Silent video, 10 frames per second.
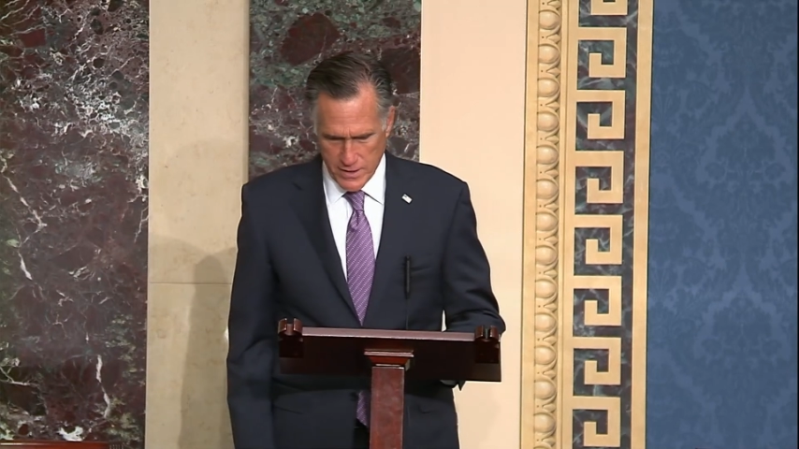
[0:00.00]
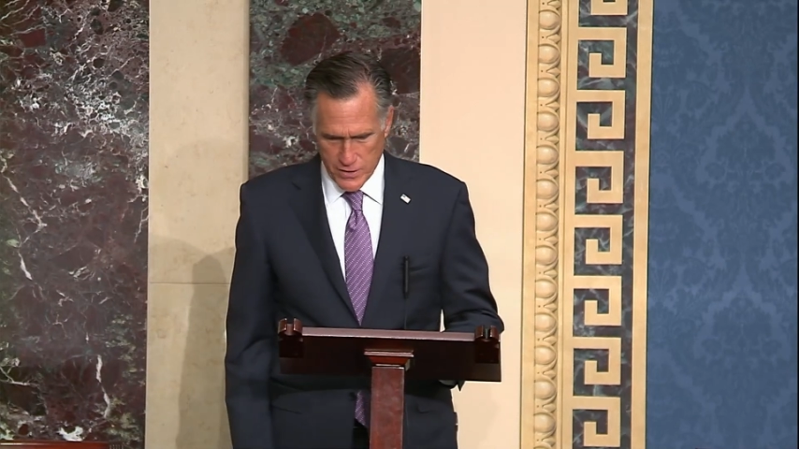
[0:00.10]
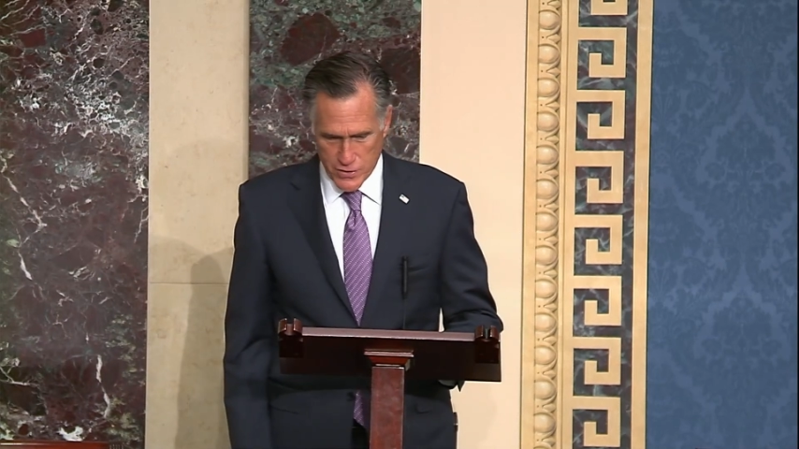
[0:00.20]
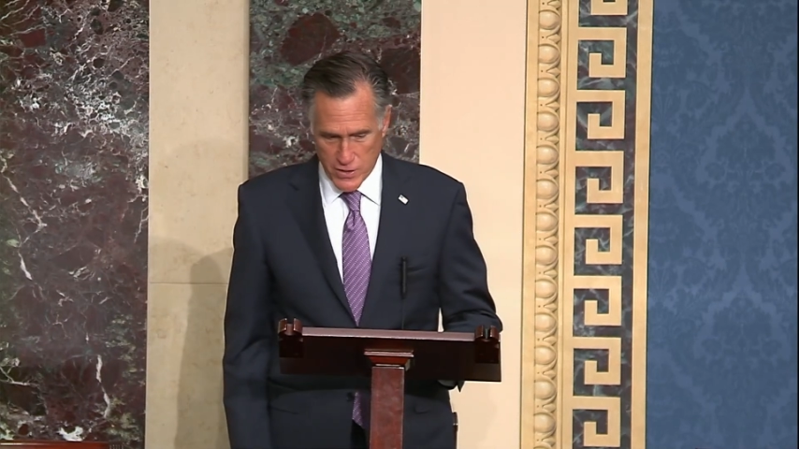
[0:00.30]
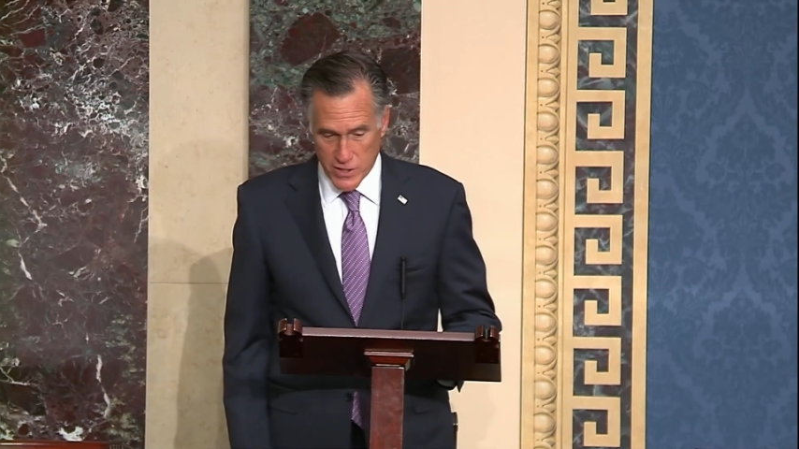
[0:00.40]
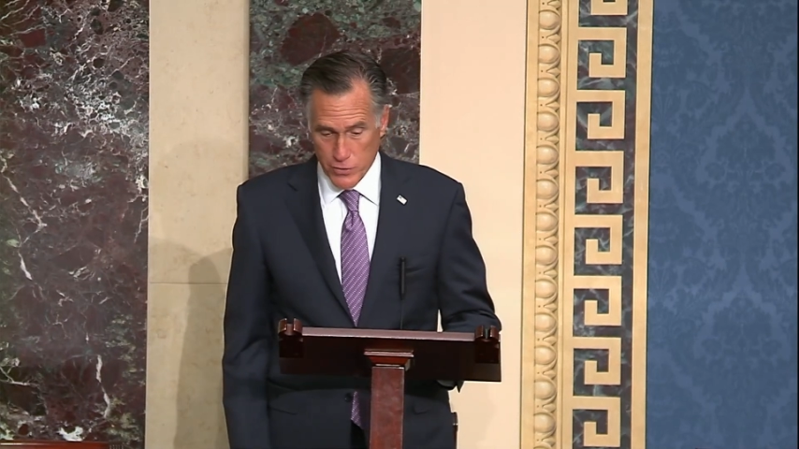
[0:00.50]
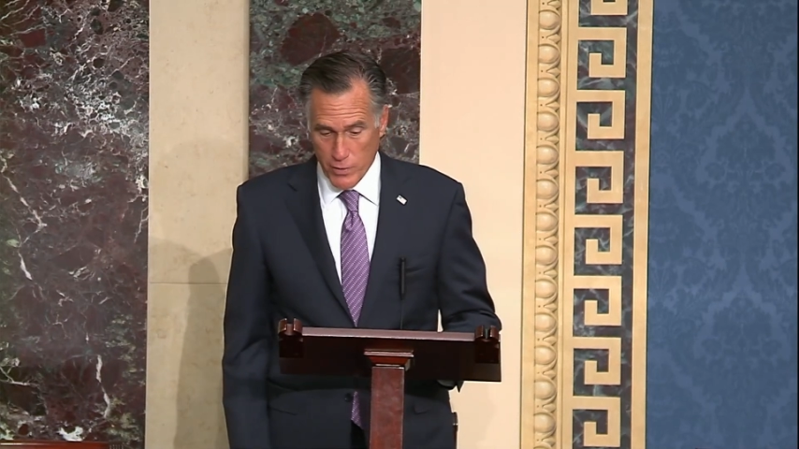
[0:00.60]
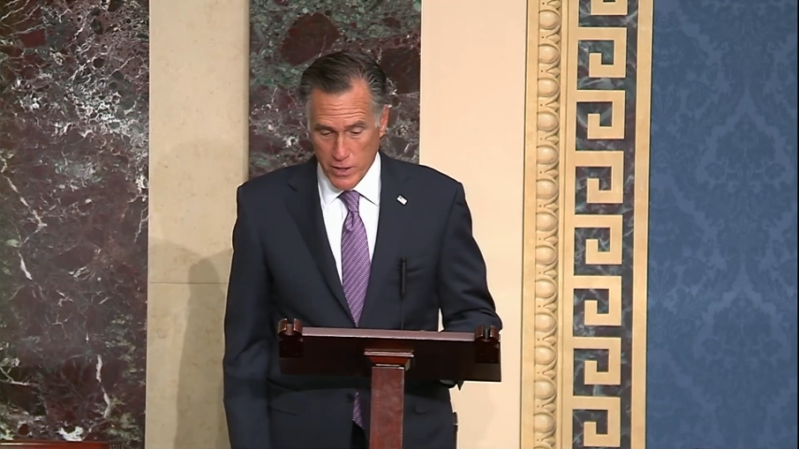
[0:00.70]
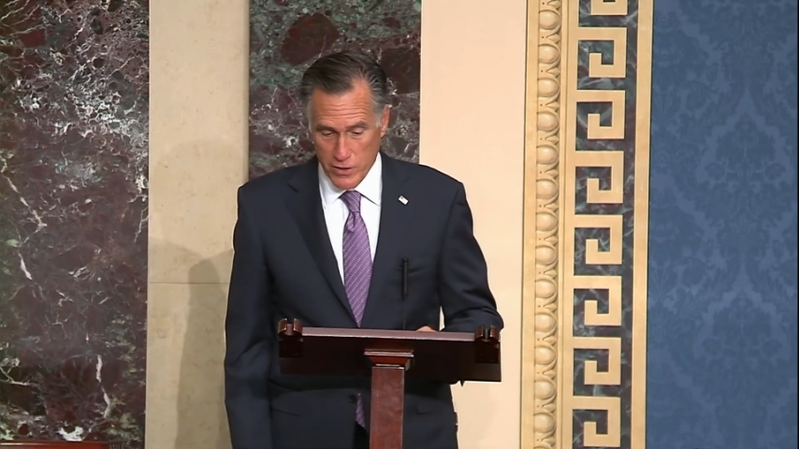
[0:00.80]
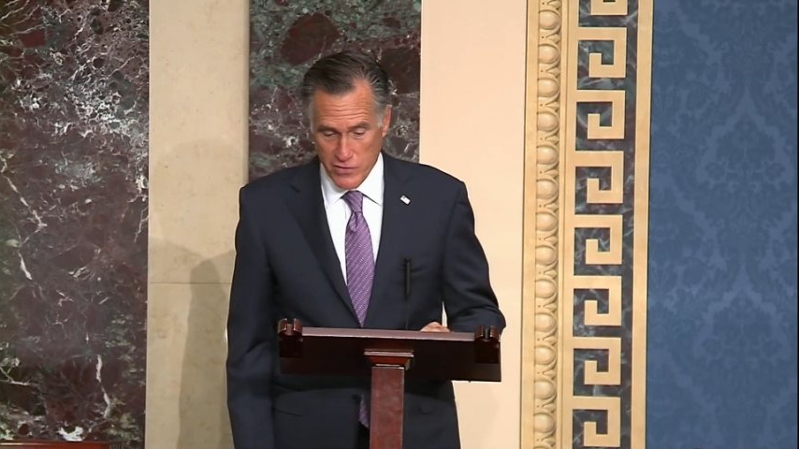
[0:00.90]
She has a
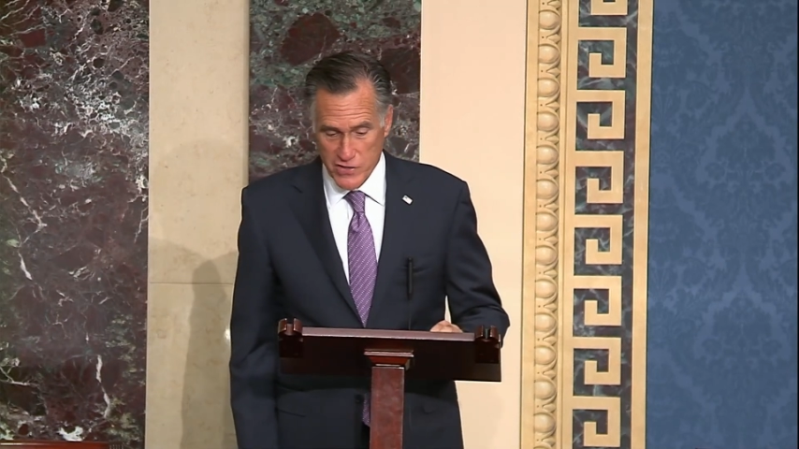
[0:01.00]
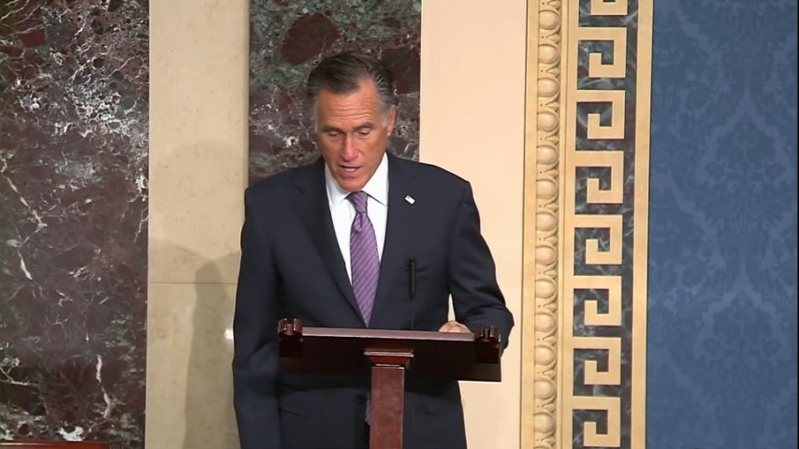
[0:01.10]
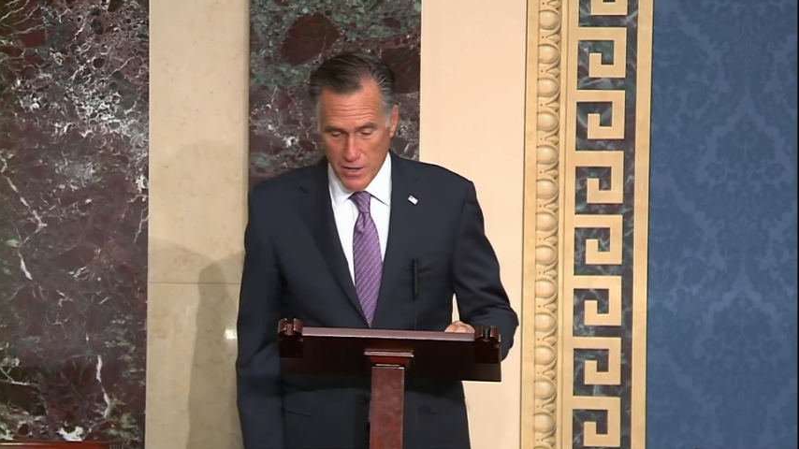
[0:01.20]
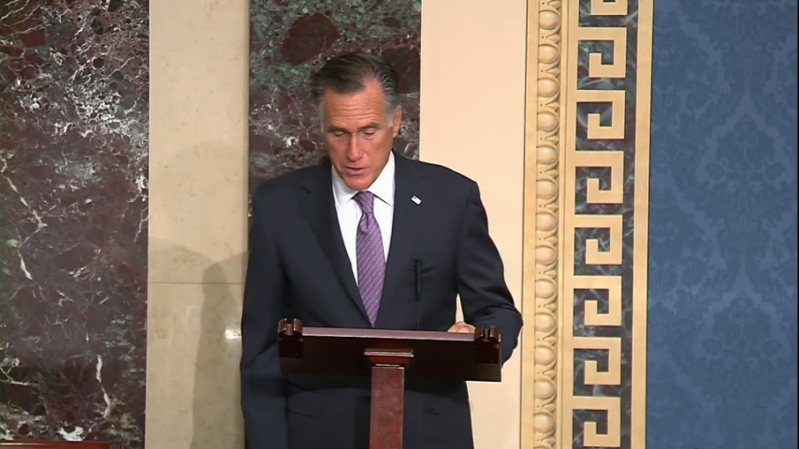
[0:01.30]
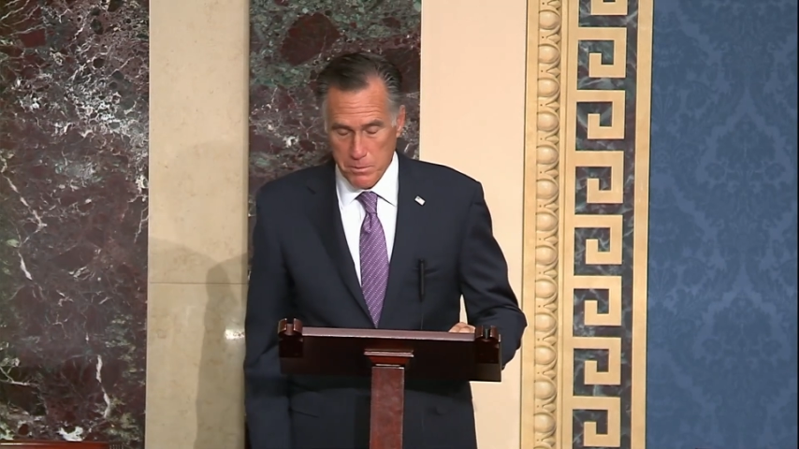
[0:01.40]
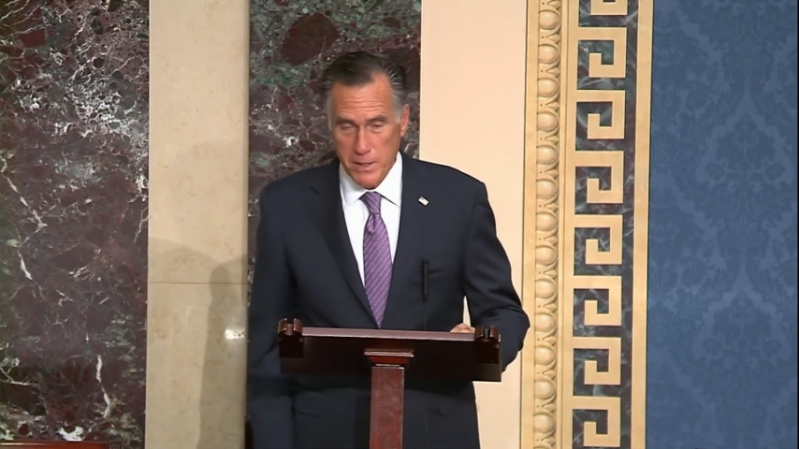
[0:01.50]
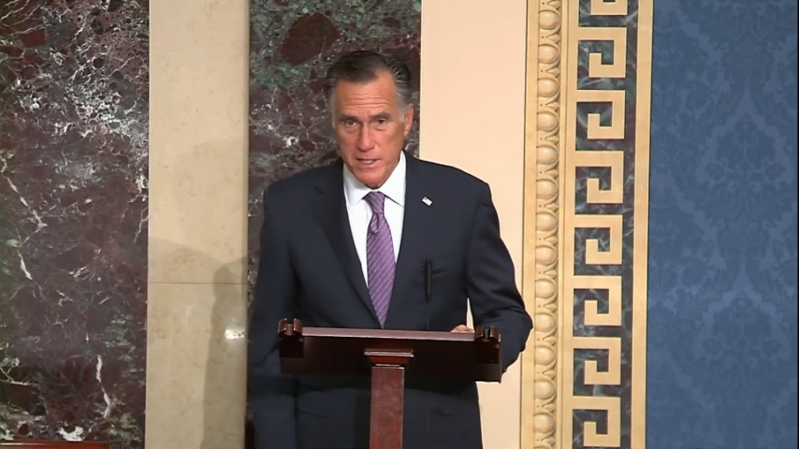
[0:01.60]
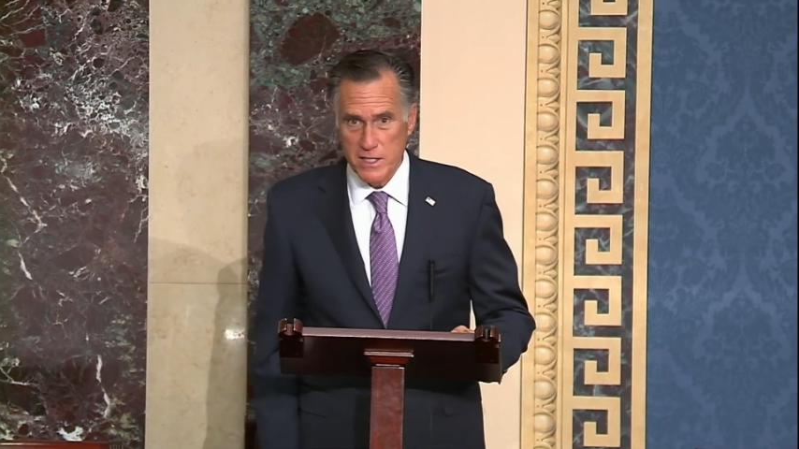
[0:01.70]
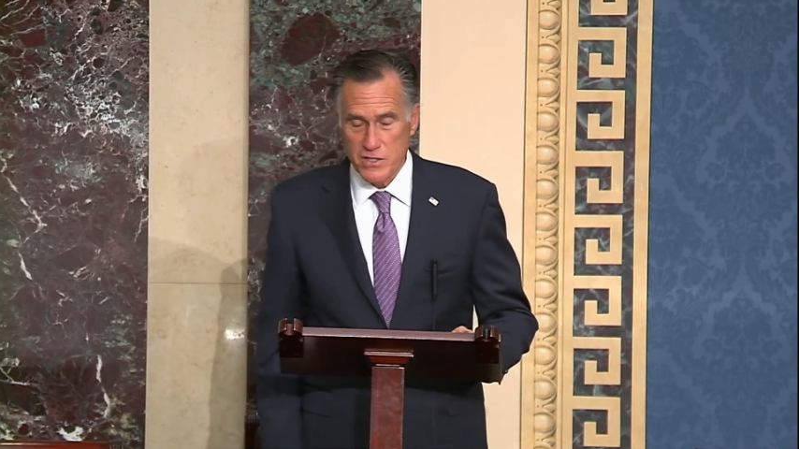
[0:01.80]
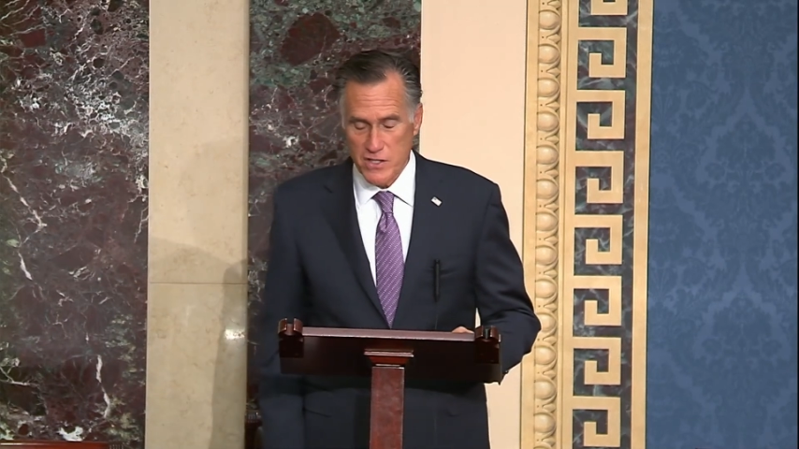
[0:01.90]
record of sound opinions